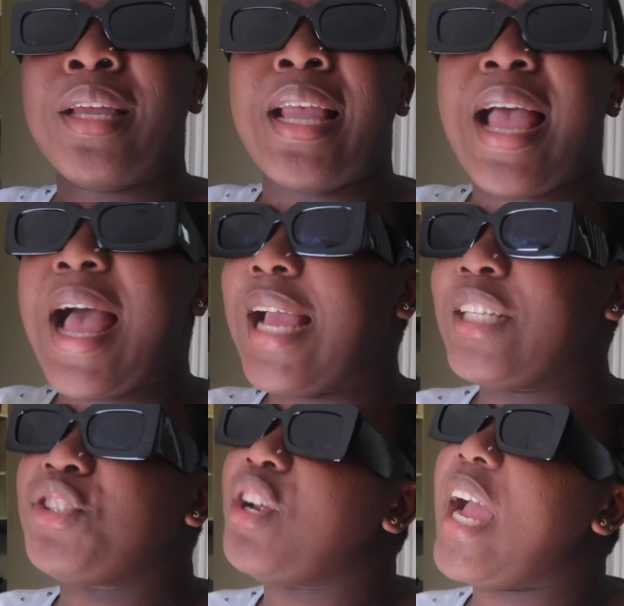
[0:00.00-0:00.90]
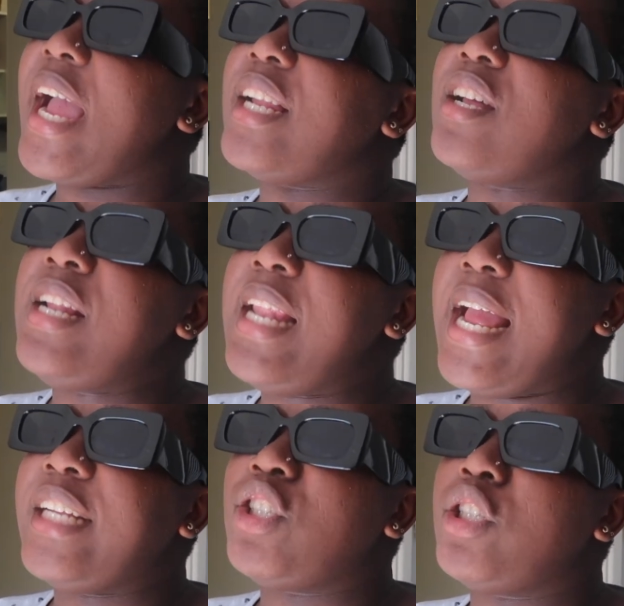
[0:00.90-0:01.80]
I try to
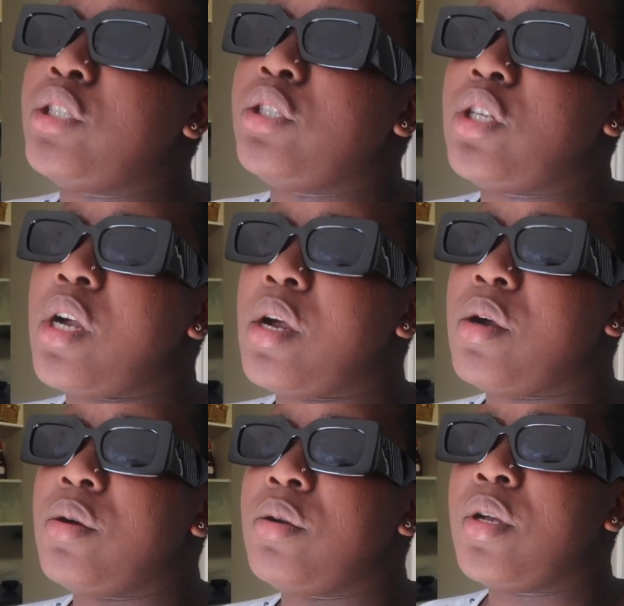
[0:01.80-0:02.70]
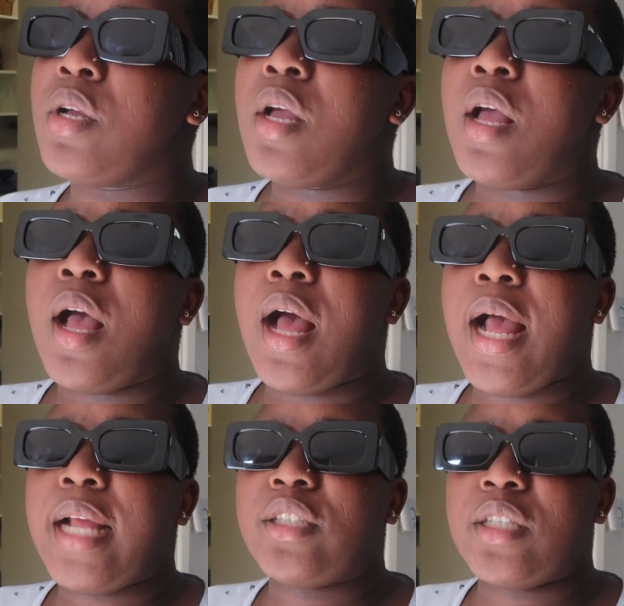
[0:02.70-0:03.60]
let you go.
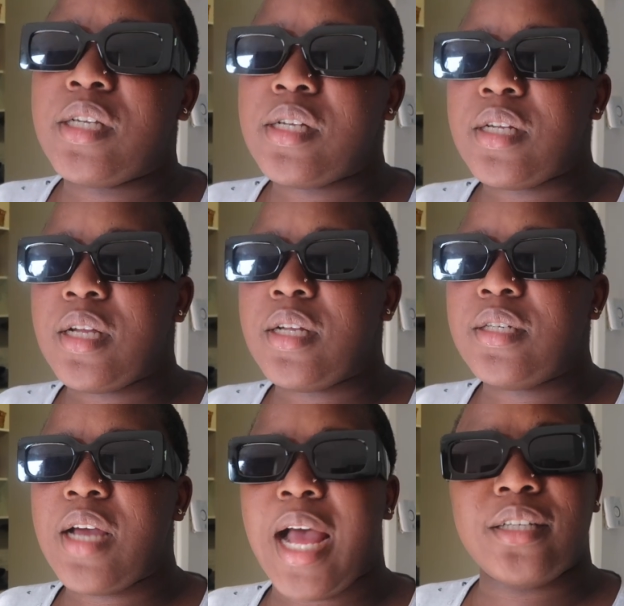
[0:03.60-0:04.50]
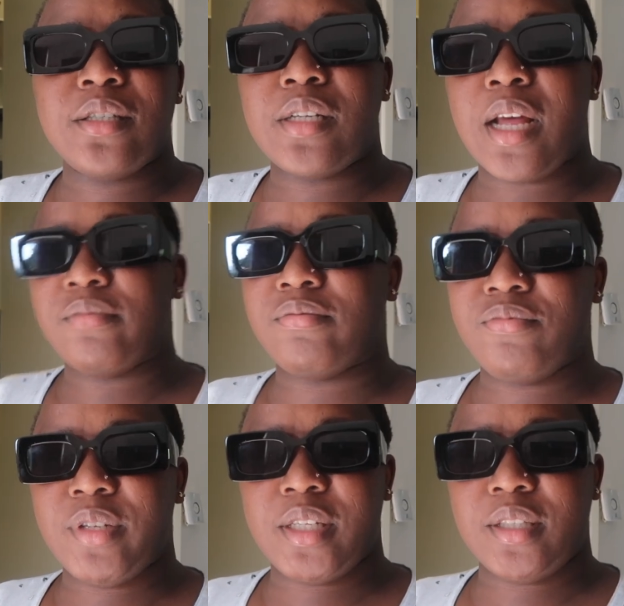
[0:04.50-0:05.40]
I do not I don't know
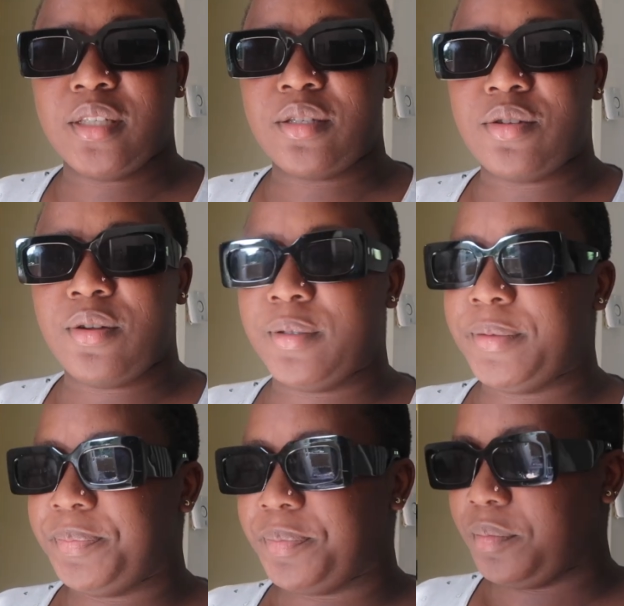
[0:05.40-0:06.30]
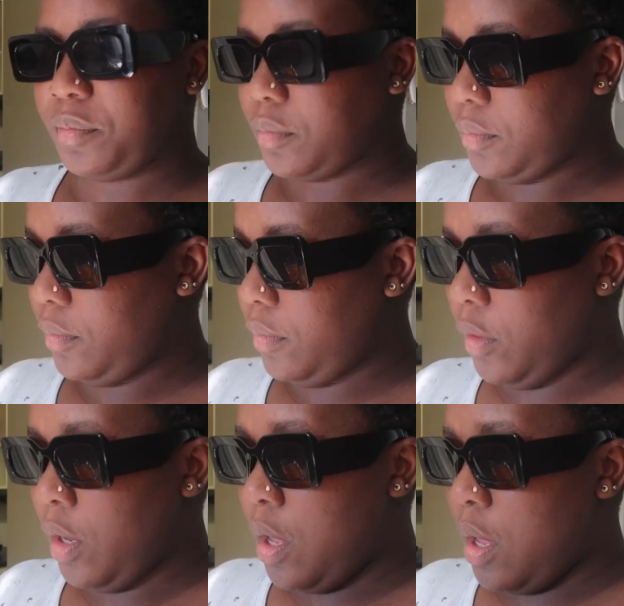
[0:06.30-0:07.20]
that this song.
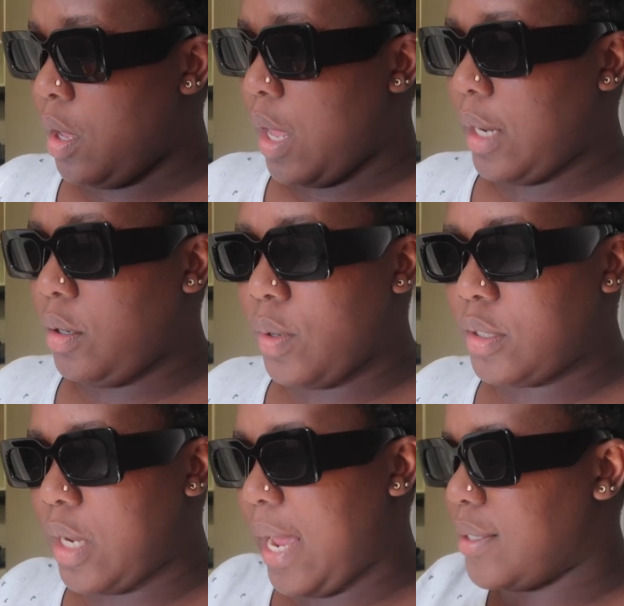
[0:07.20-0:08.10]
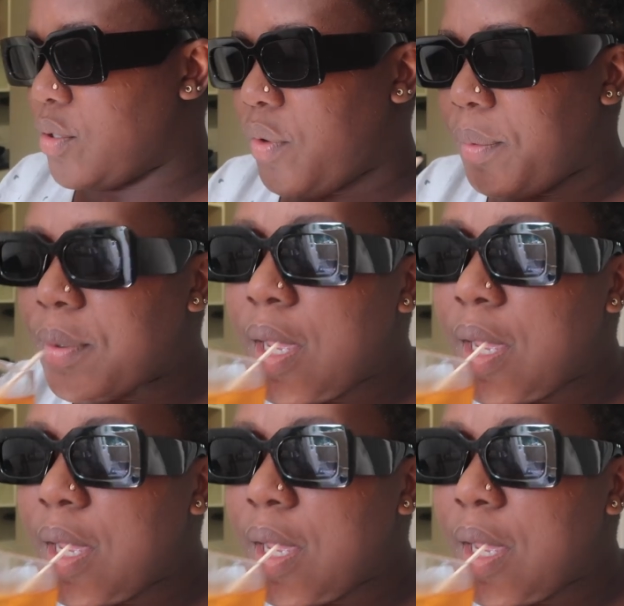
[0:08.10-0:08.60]
I don't want your ice cream.